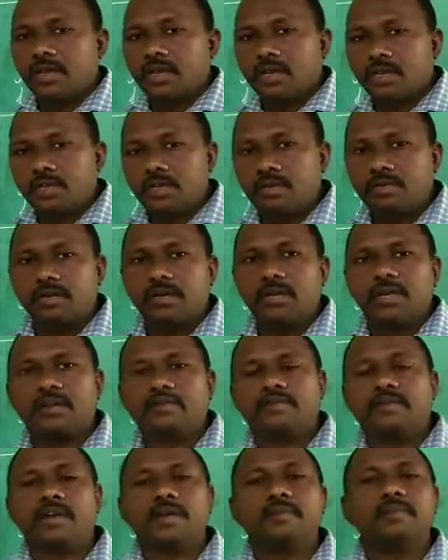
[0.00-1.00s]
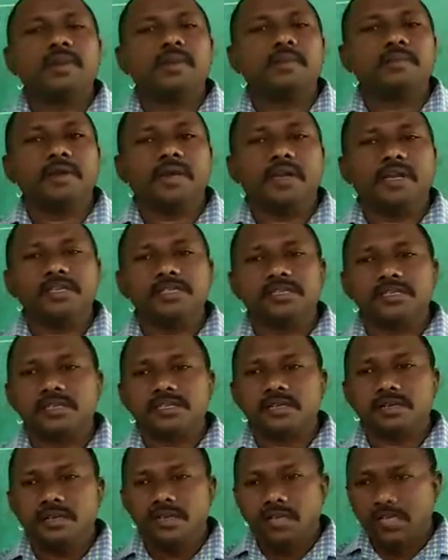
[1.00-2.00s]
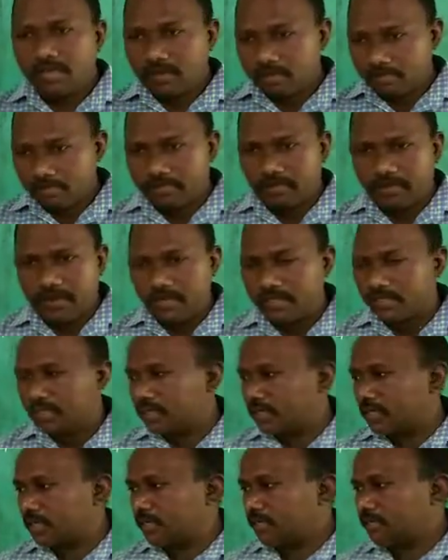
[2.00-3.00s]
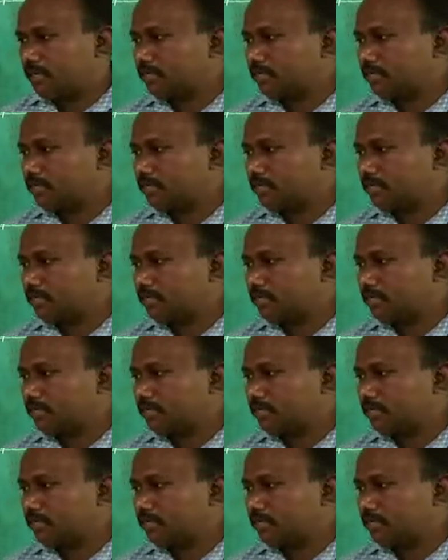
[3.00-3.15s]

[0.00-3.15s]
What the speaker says: Nuclear family means father,